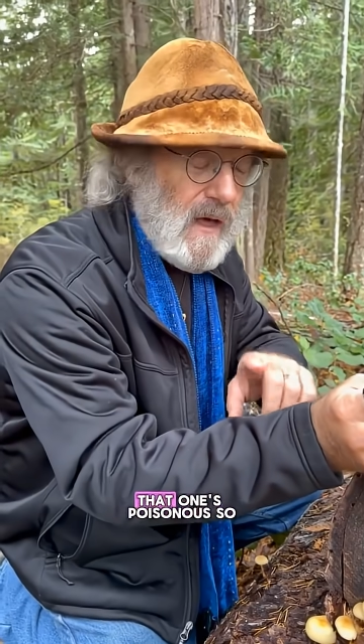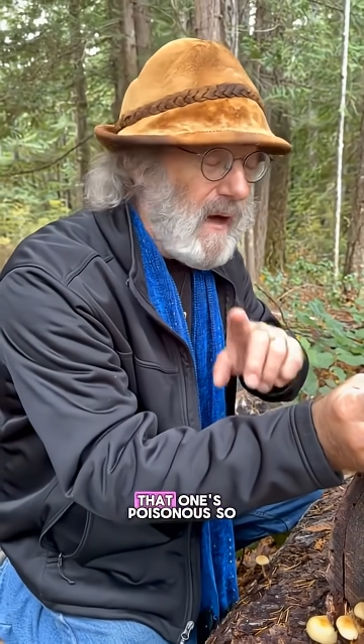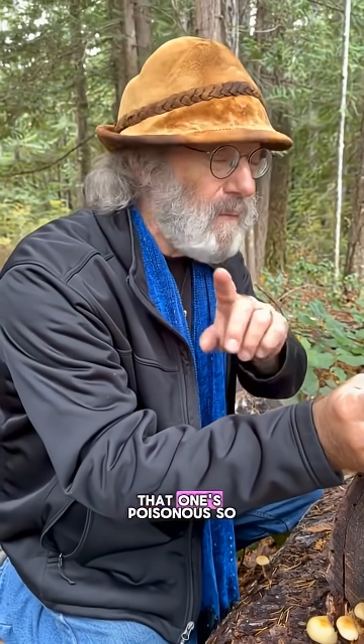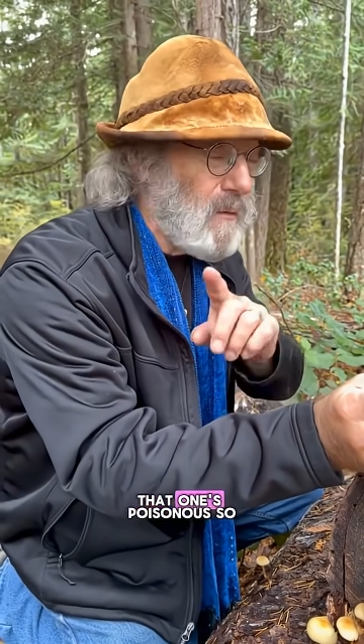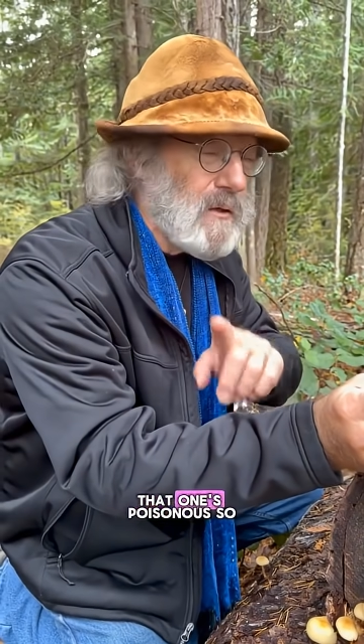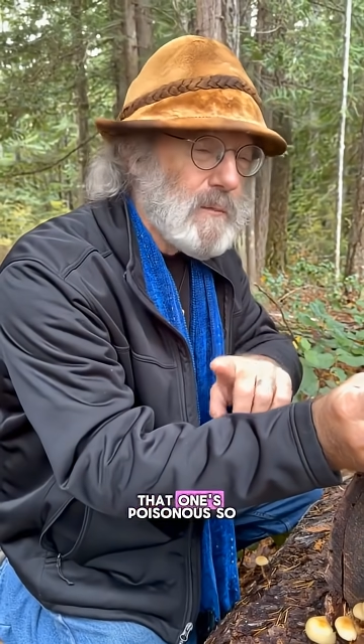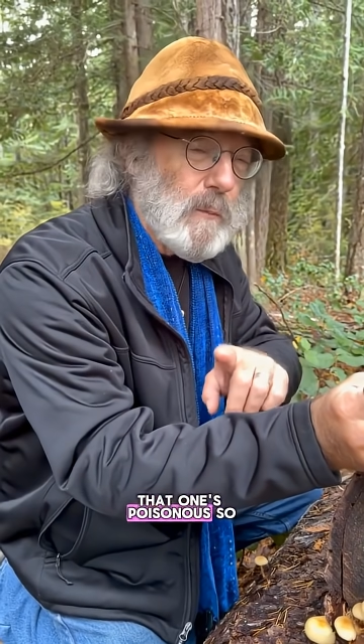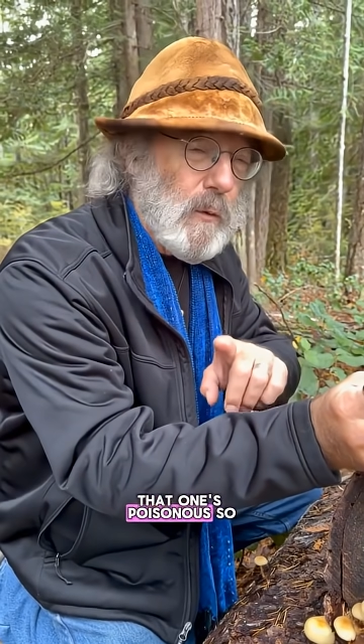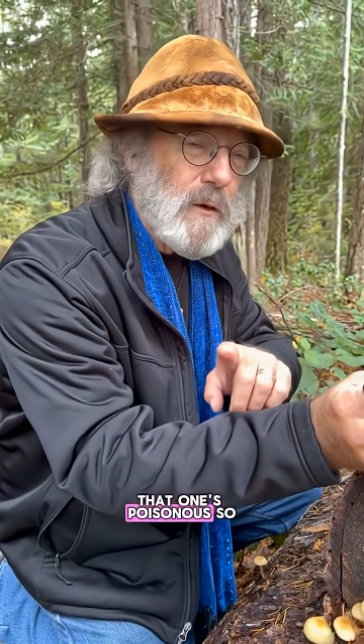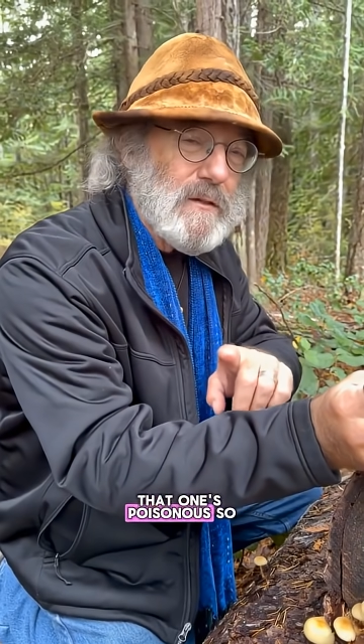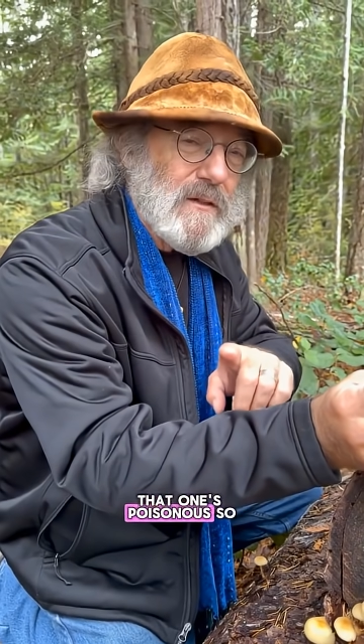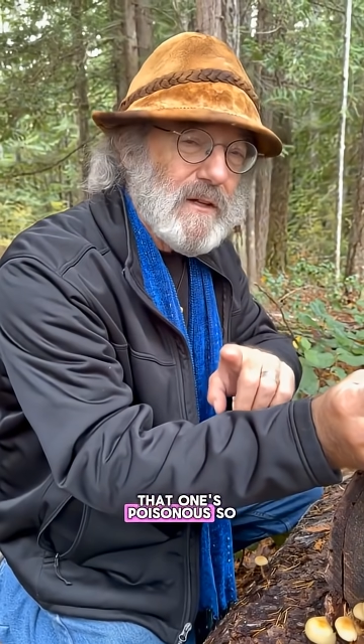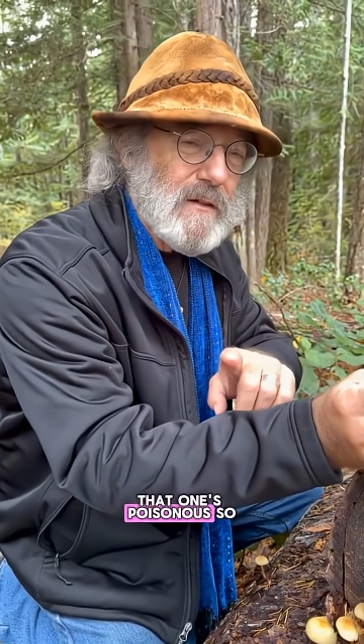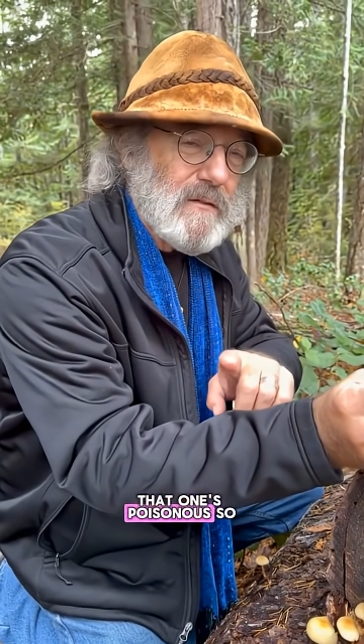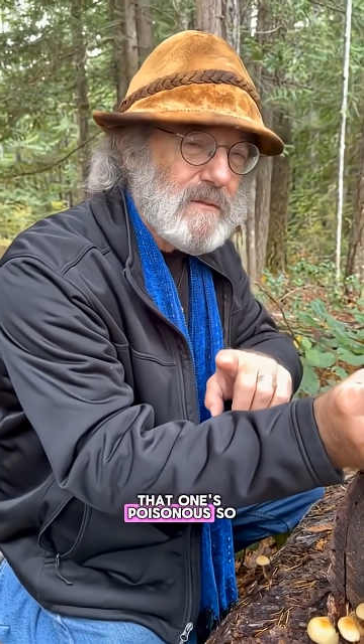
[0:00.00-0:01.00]
That one's
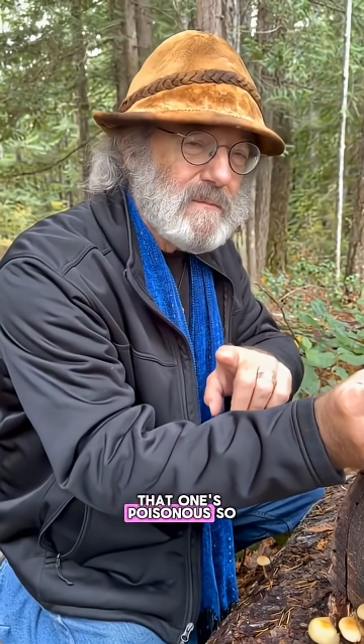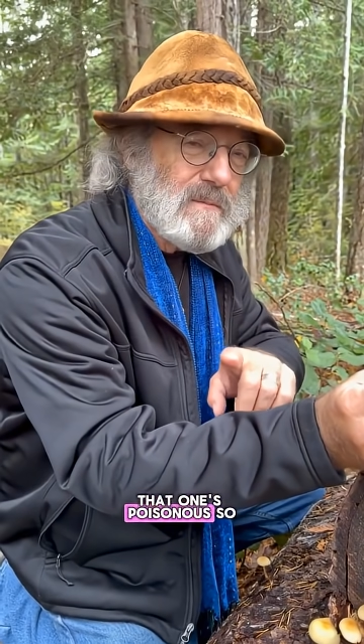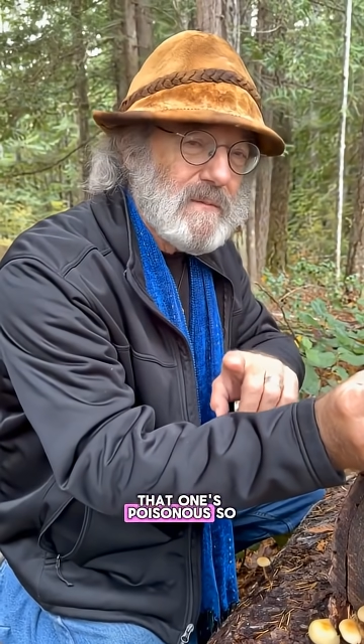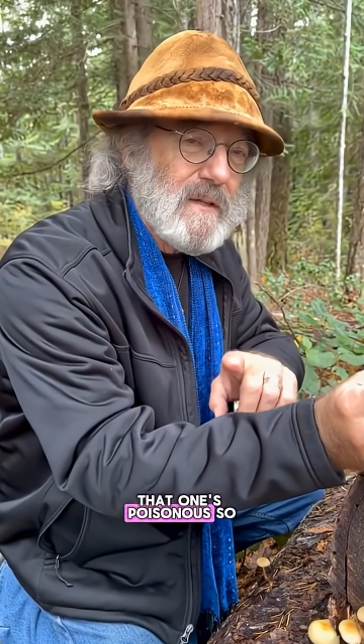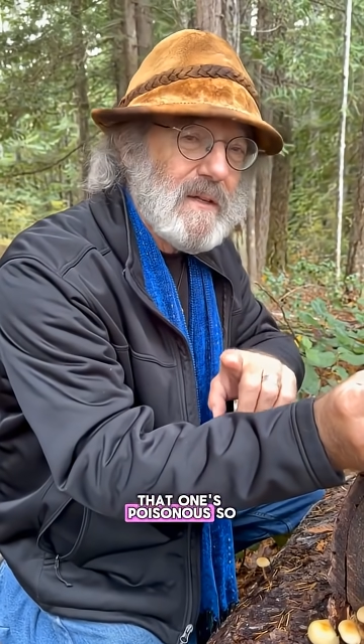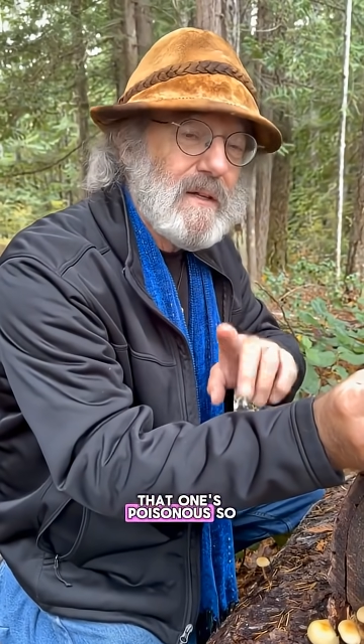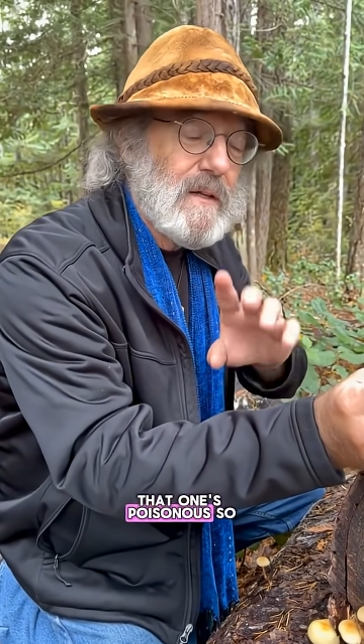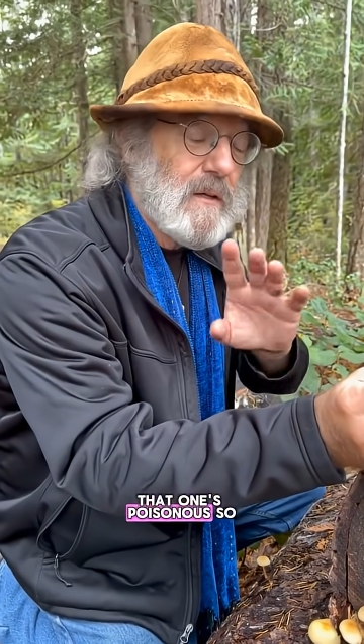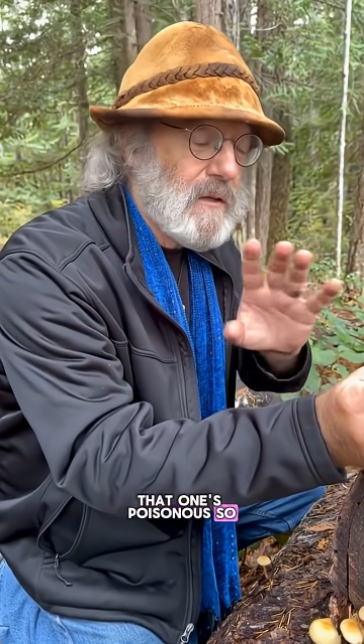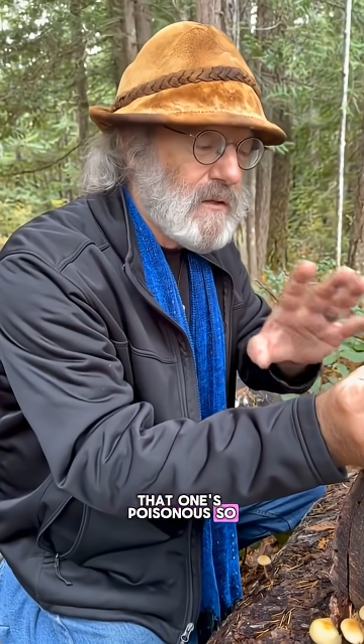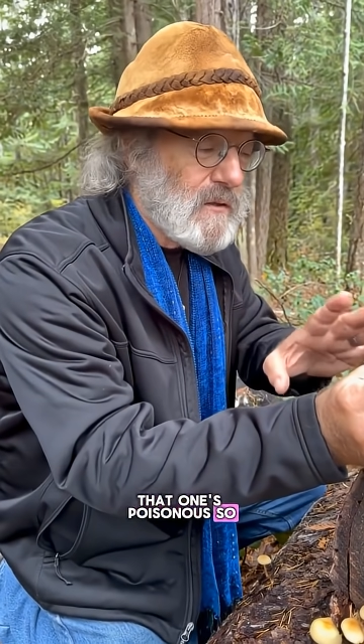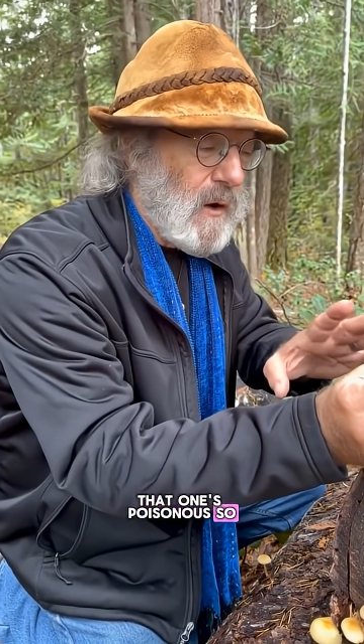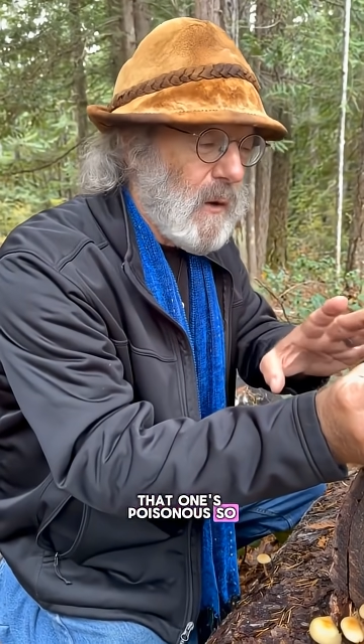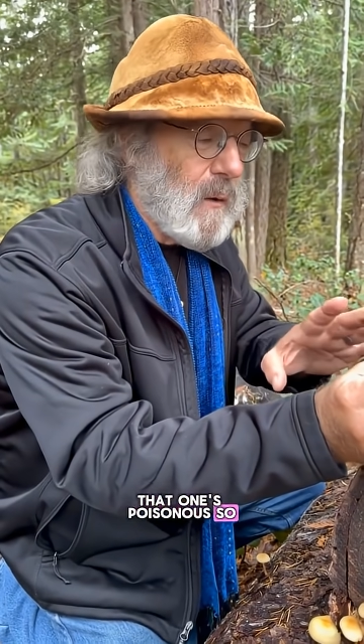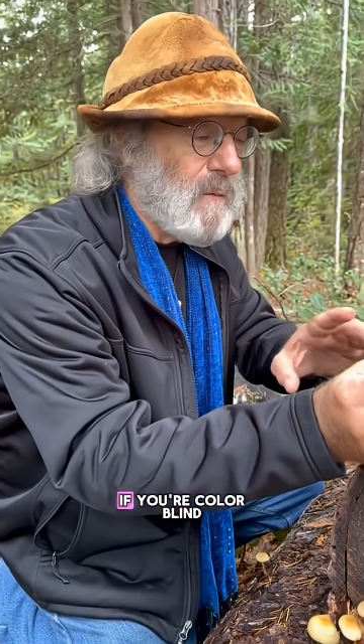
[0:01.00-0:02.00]
poisonous.
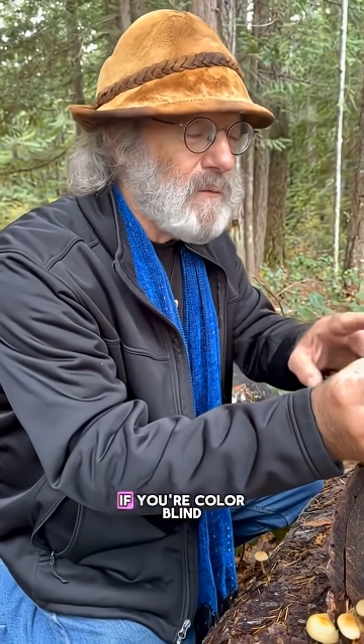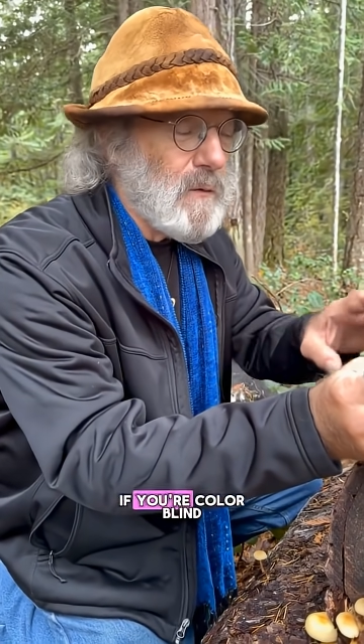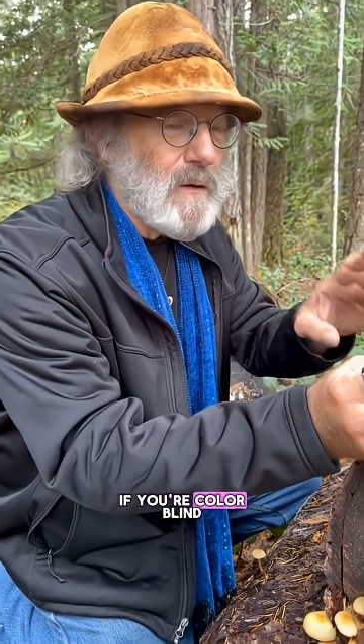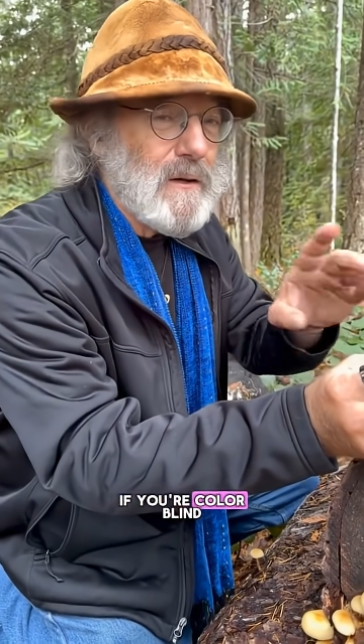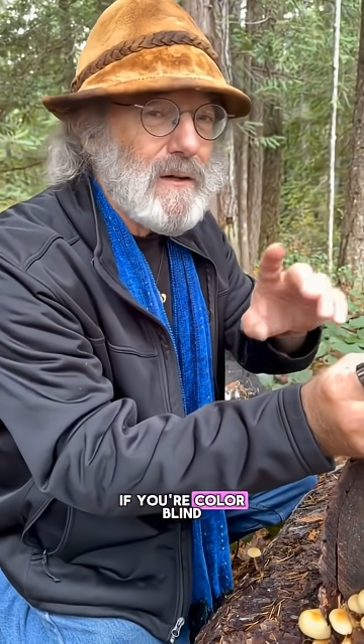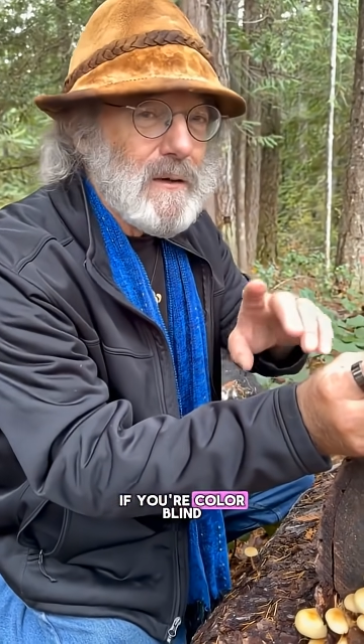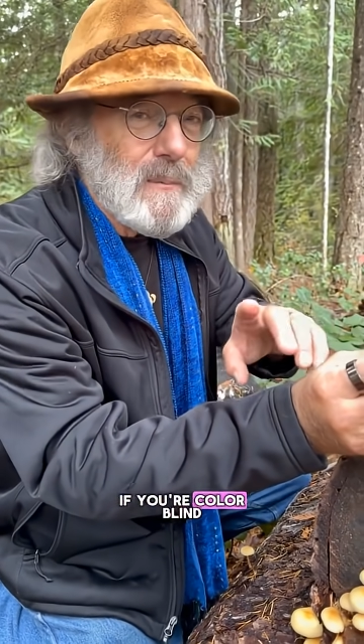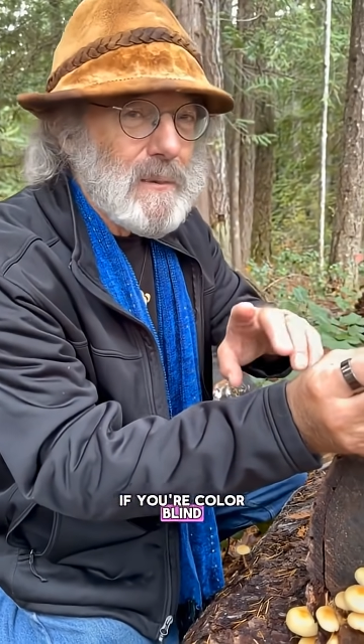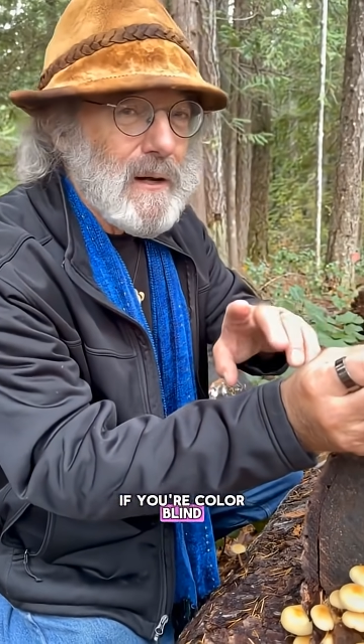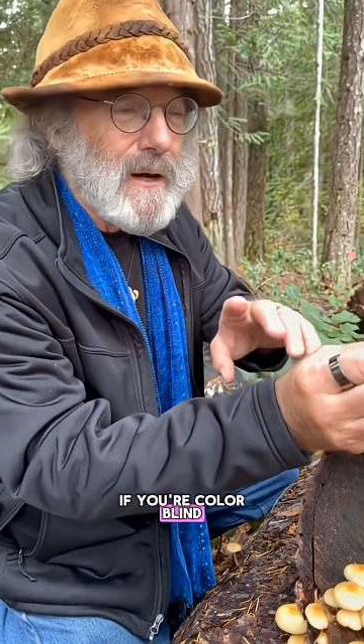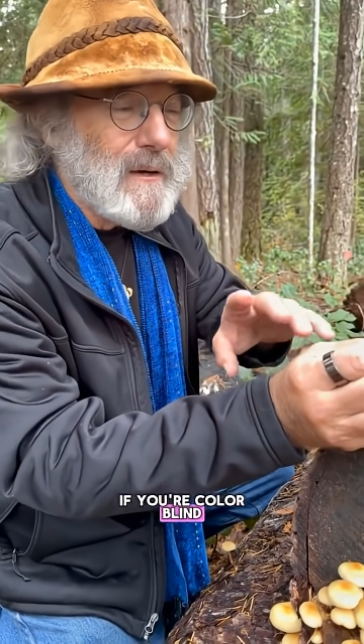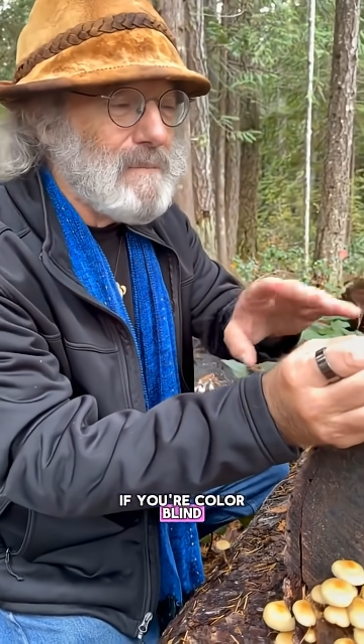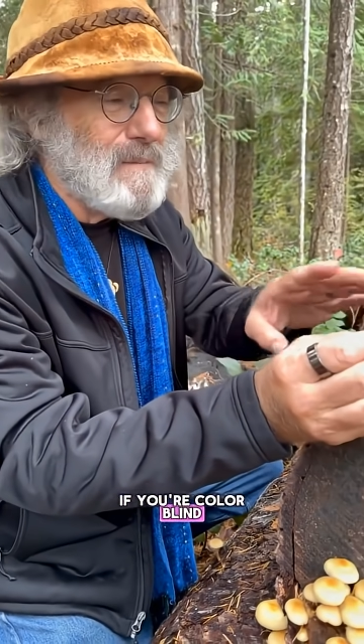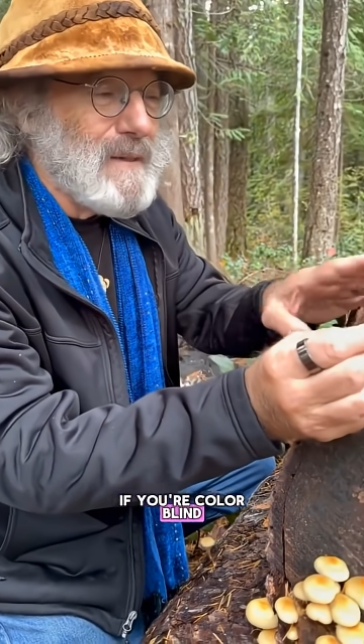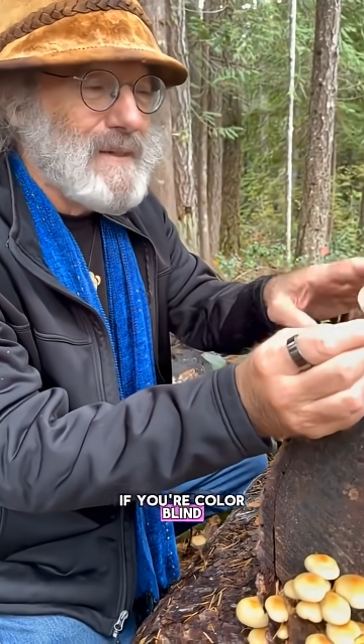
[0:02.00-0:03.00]
So if you're colorblind,